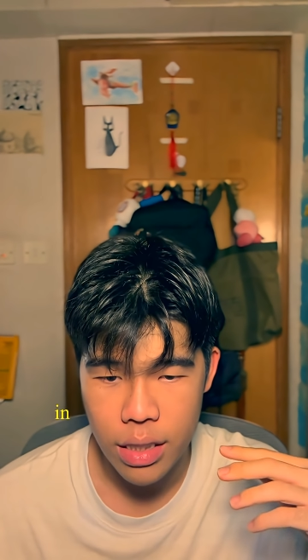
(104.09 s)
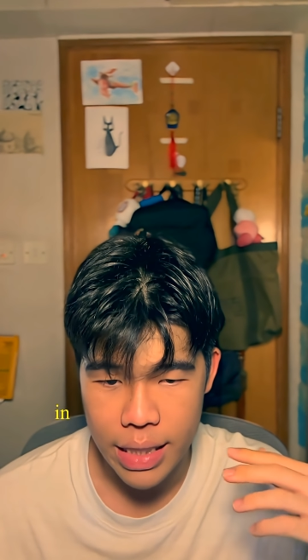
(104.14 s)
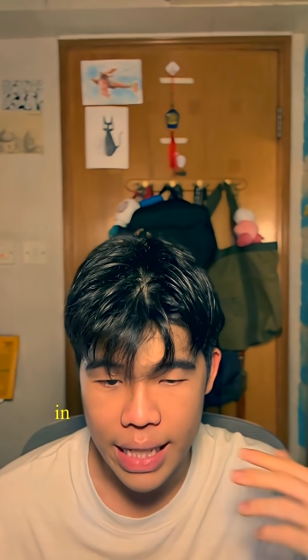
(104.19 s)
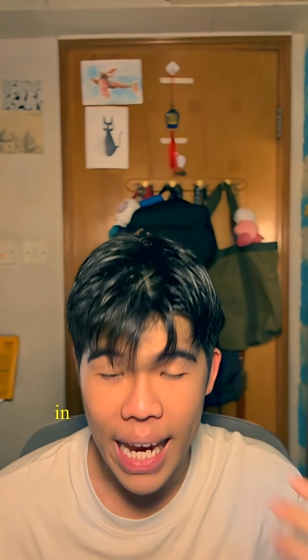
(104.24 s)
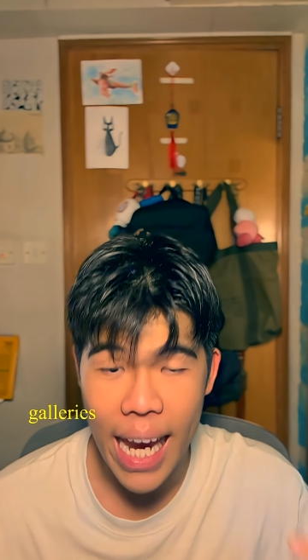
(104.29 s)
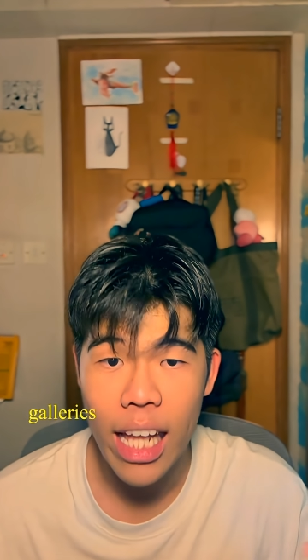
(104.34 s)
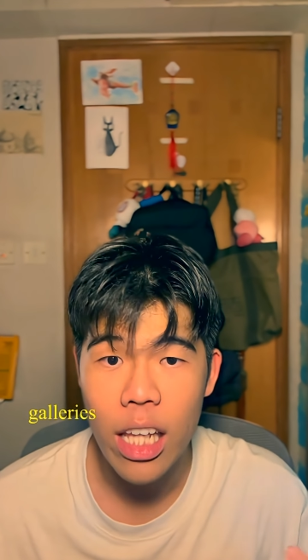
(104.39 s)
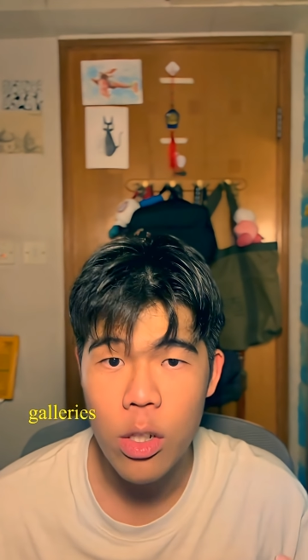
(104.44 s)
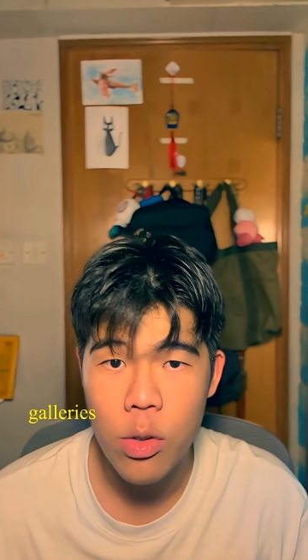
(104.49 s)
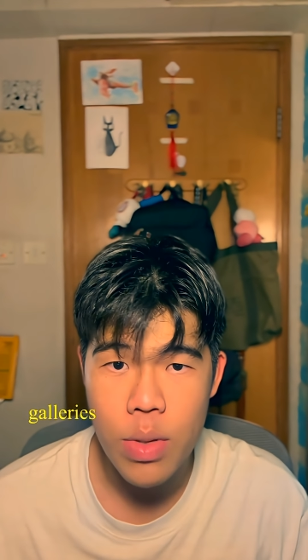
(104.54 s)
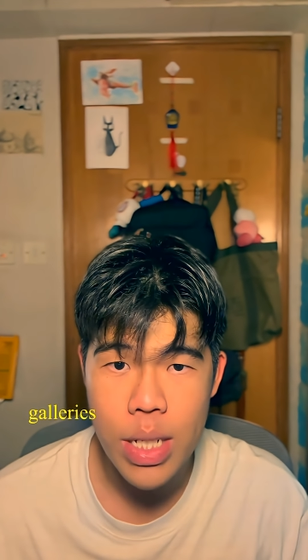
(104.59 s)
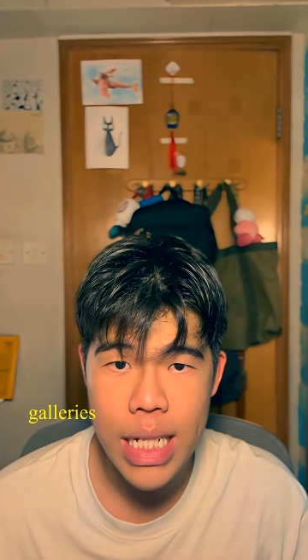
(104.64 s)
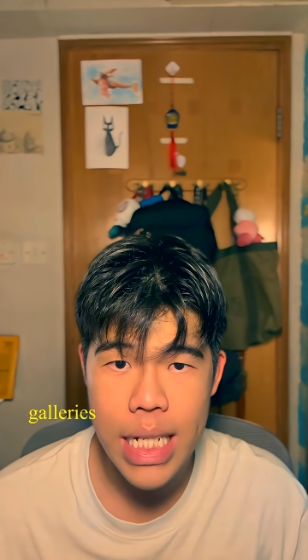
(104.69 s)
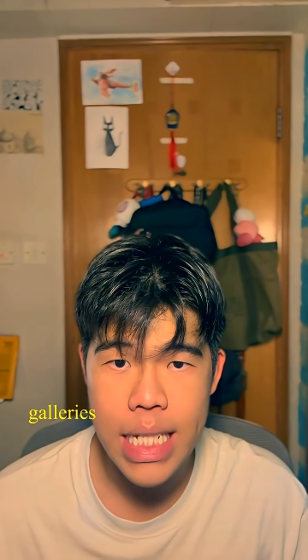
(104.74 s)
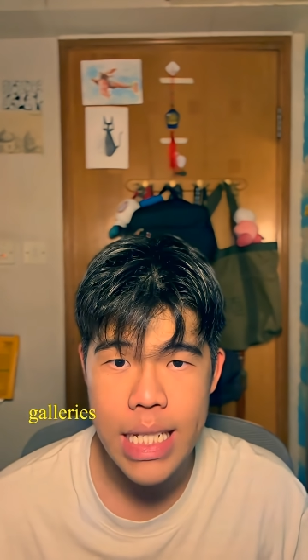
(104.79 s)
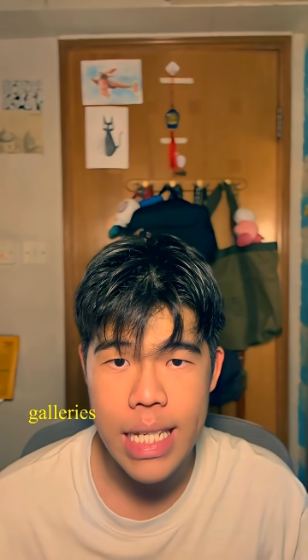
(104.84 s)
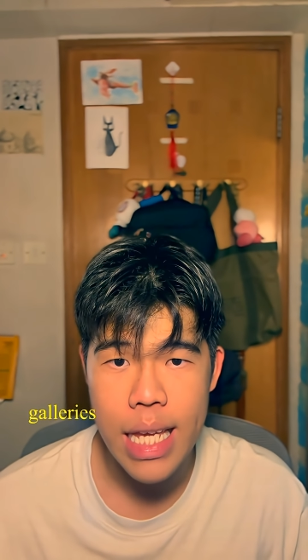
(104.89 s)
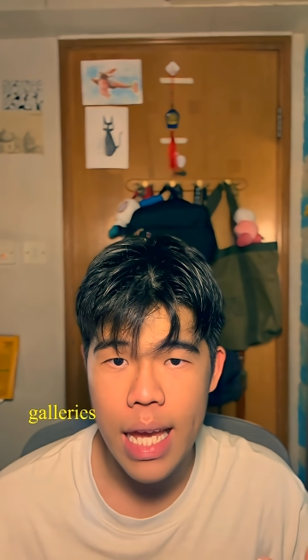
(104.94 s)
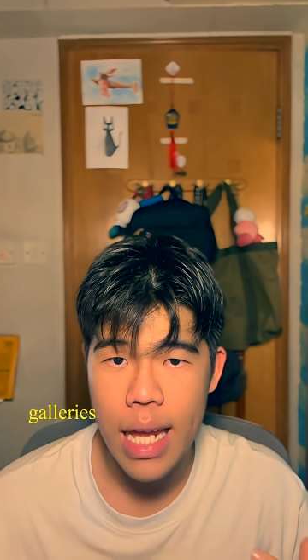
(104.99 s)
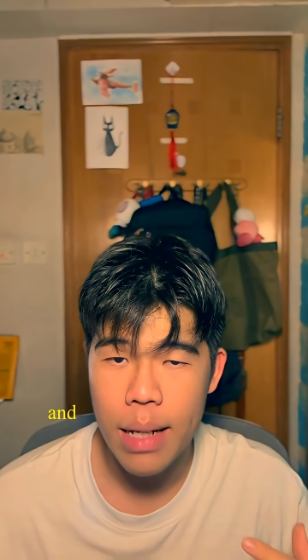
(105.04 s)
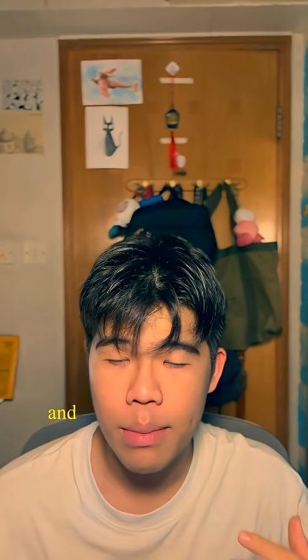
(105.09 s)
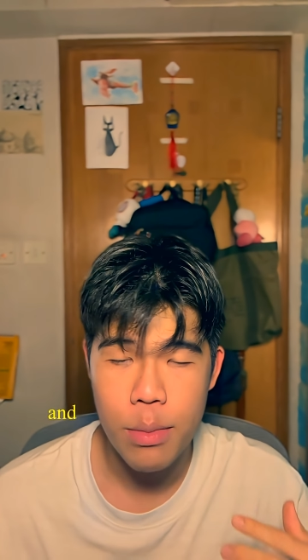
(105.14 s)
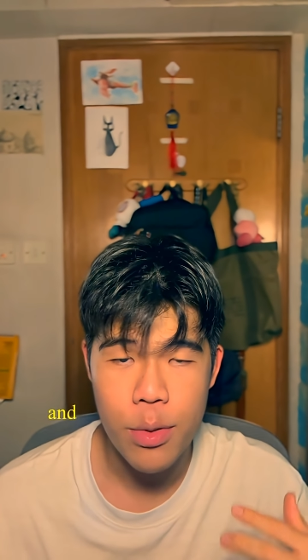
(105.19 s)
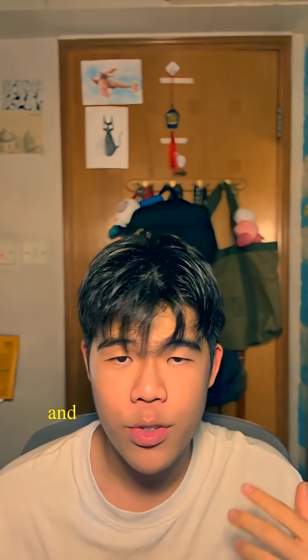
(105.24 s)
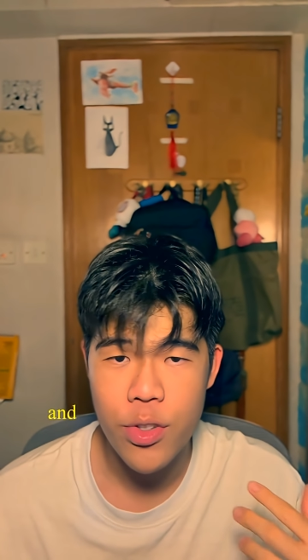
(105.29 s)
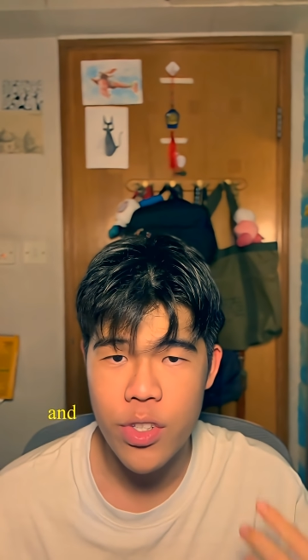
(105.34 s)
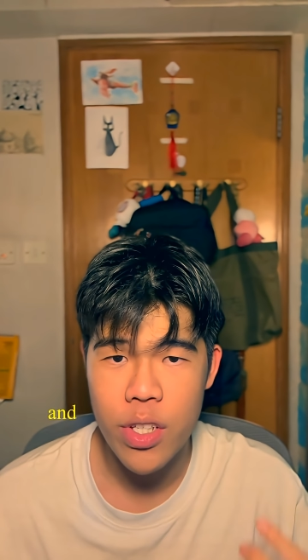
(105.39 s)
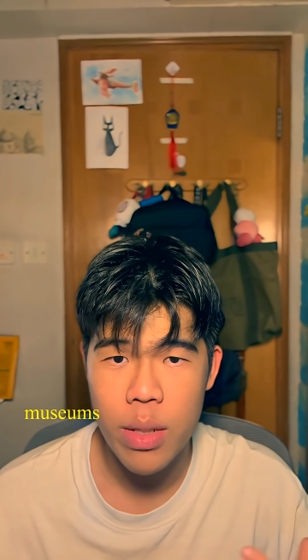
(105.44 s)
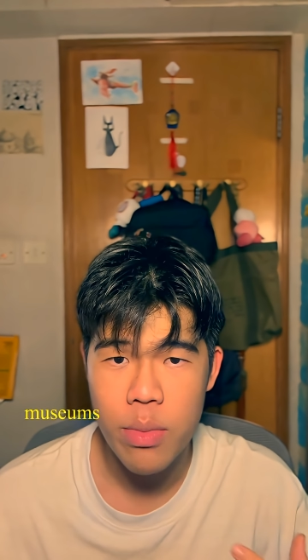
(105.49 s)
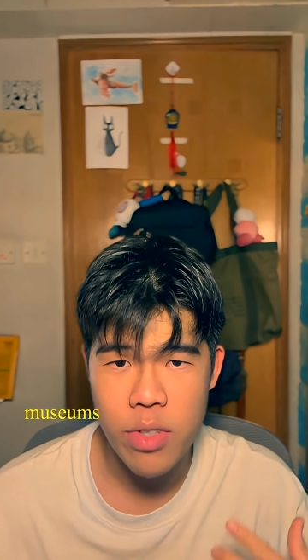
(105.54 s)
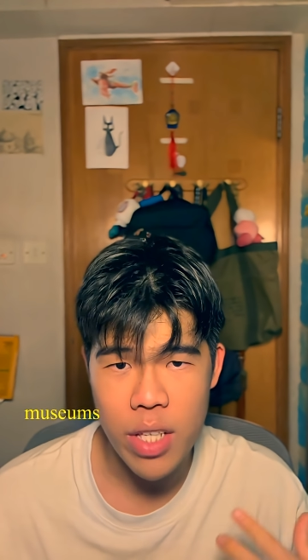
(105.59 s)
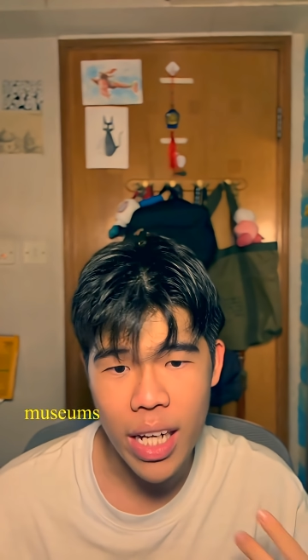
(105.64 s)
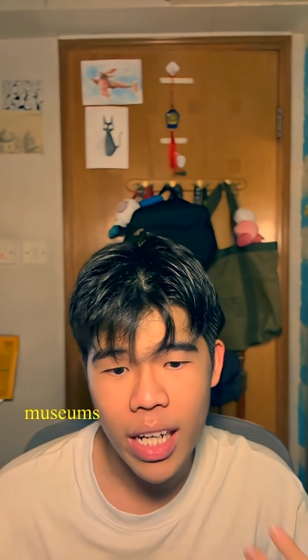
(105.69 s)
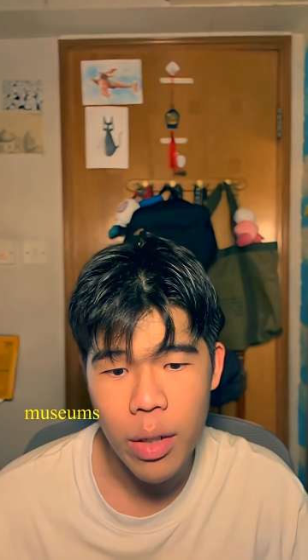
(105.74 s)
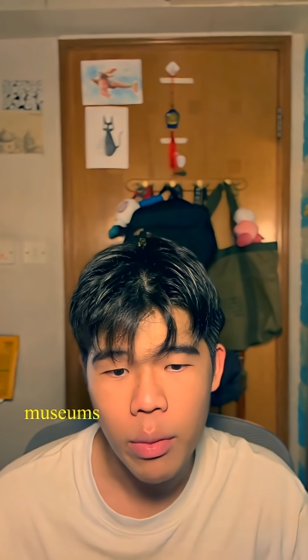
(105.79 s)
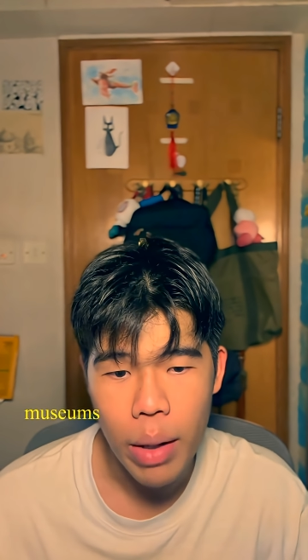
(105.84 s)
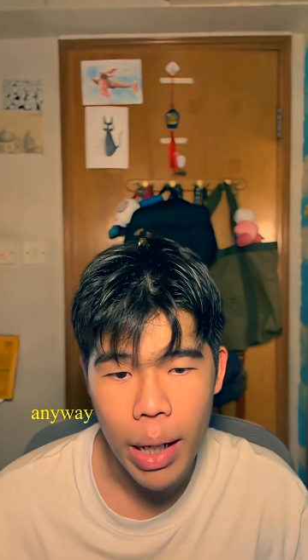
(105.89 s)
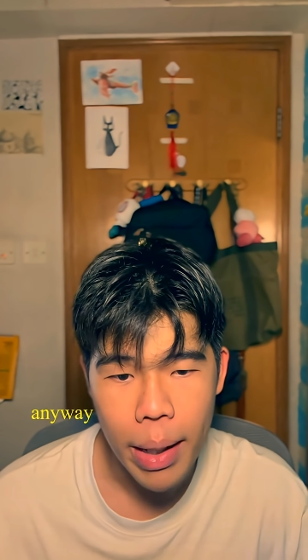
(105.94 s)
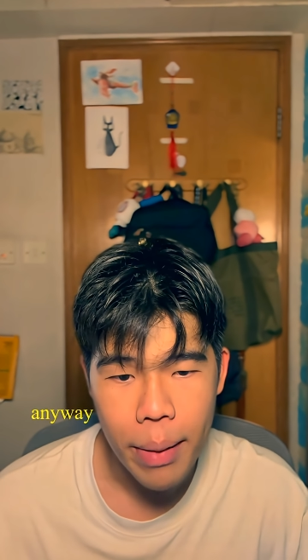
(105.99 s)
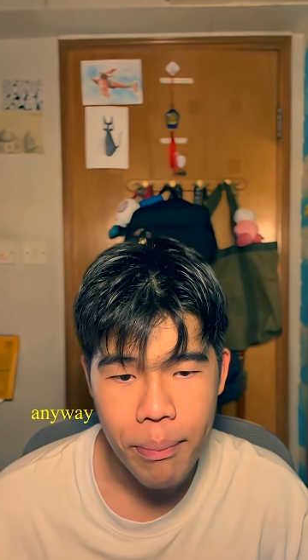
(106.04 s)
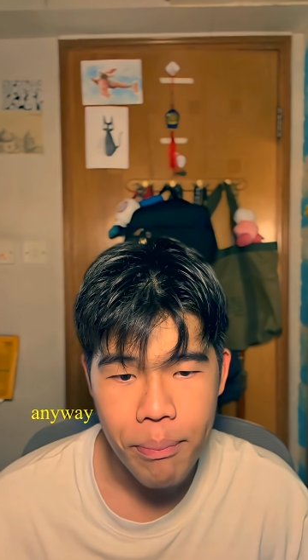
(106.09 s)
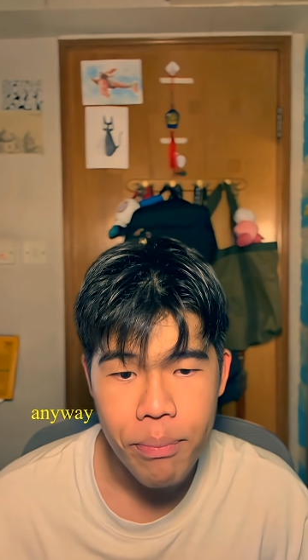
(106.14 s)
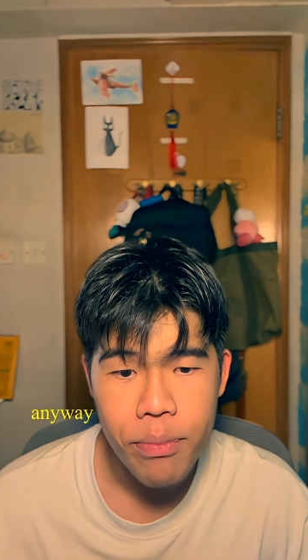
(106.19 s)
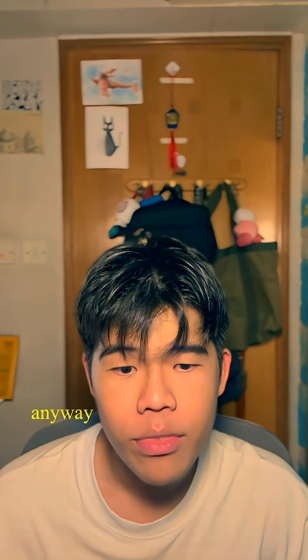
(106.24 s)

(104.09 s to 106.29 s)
galleries and museums anyway.